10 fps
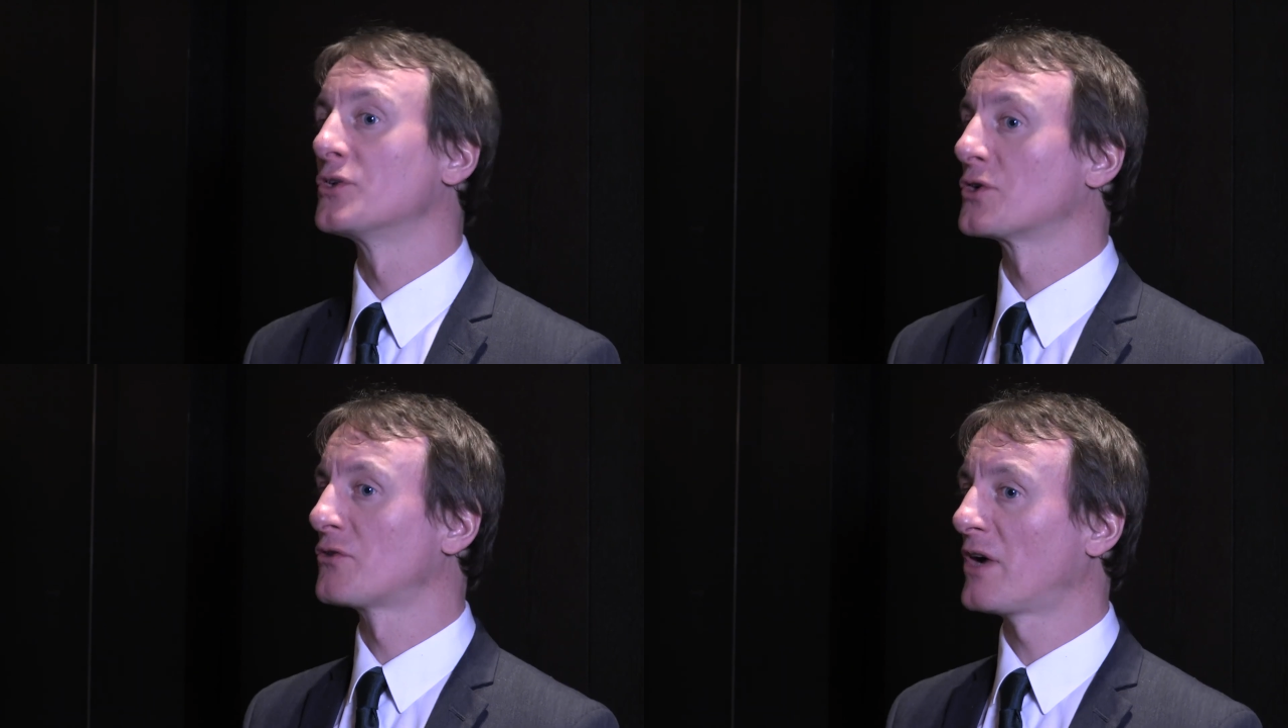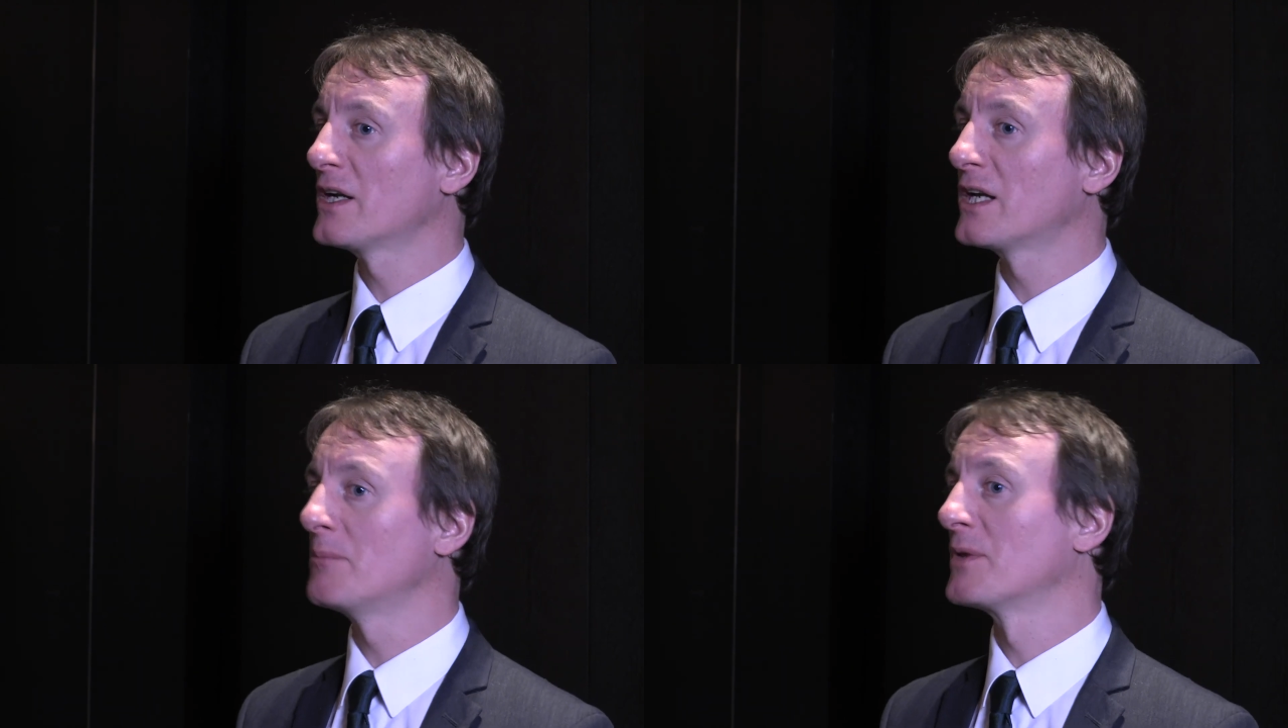to try
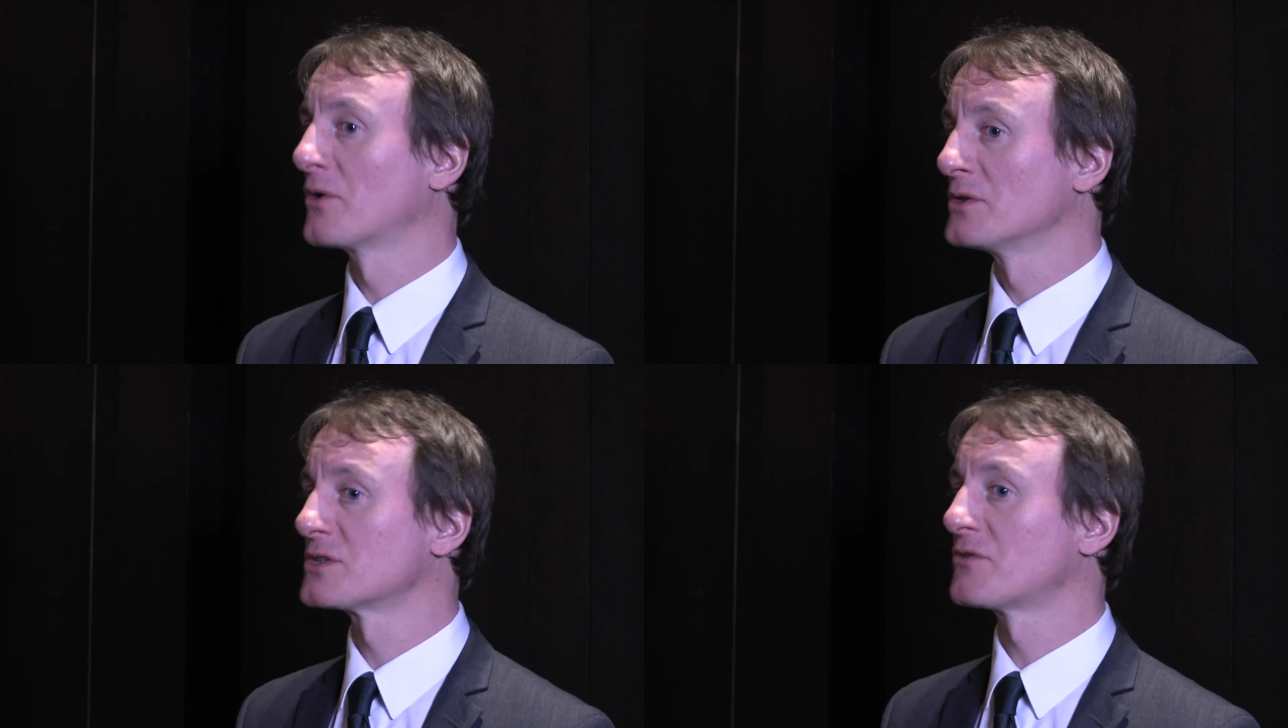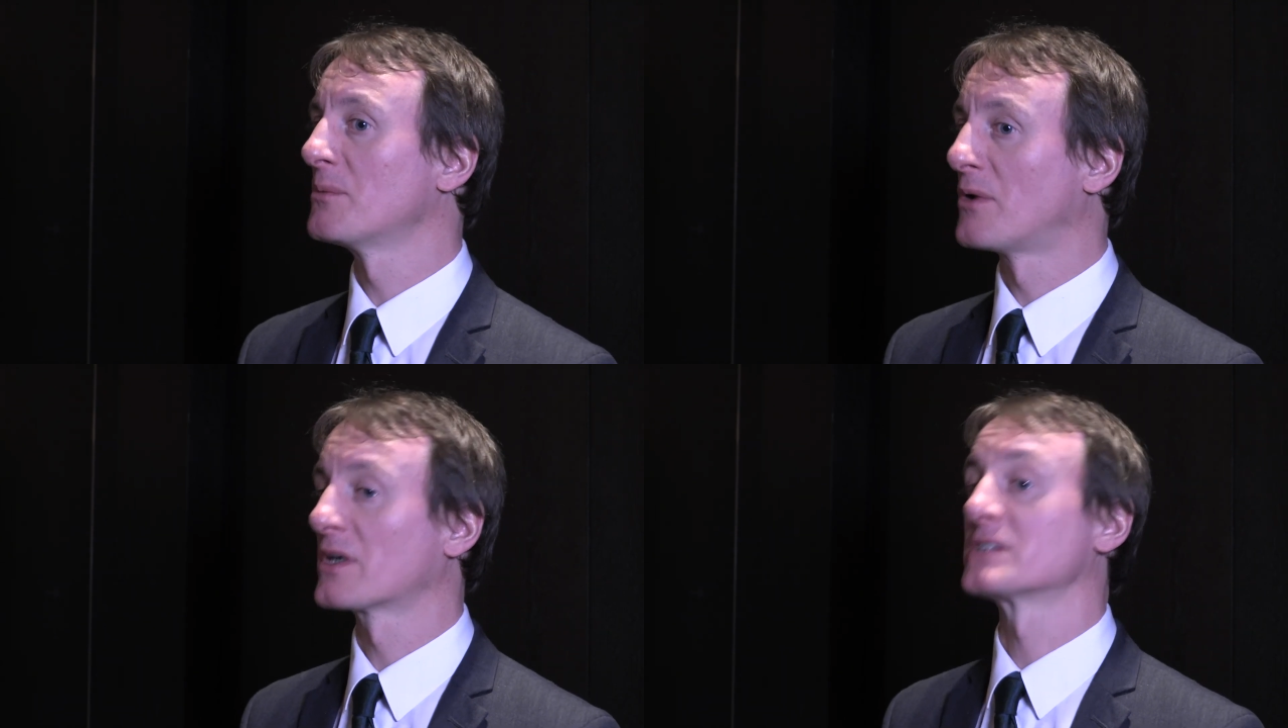and keep the
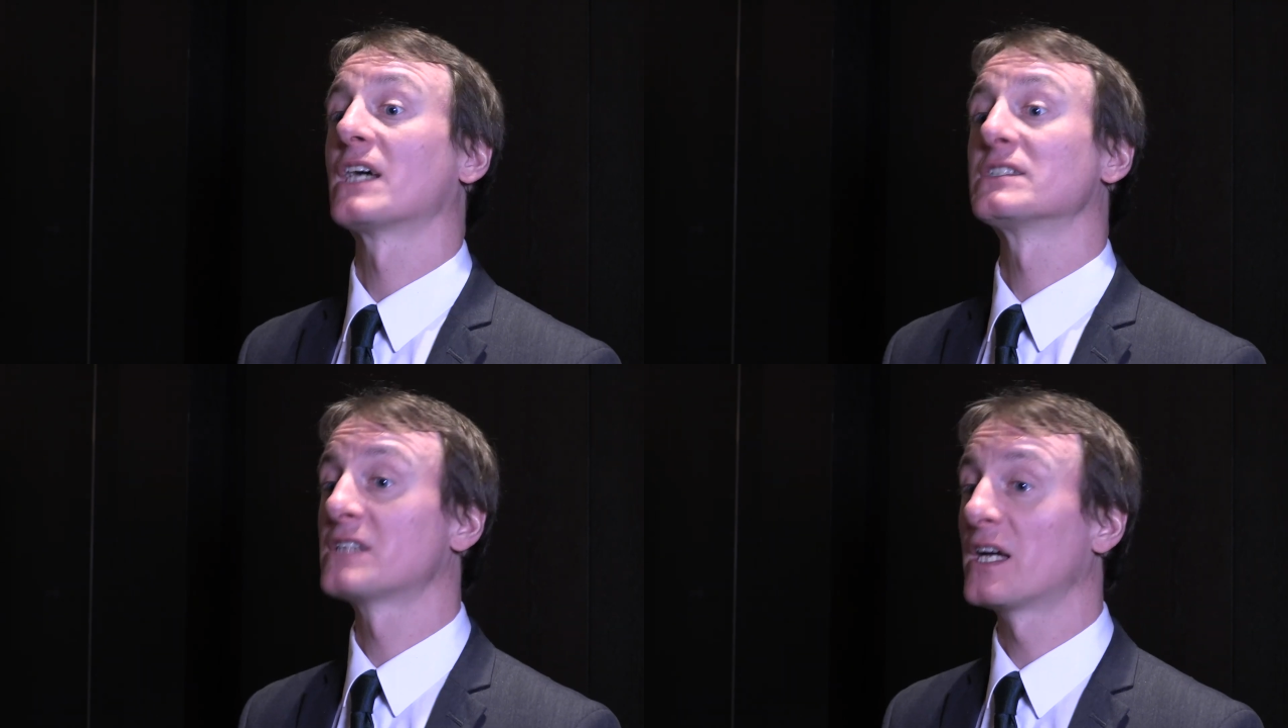concentrate markets as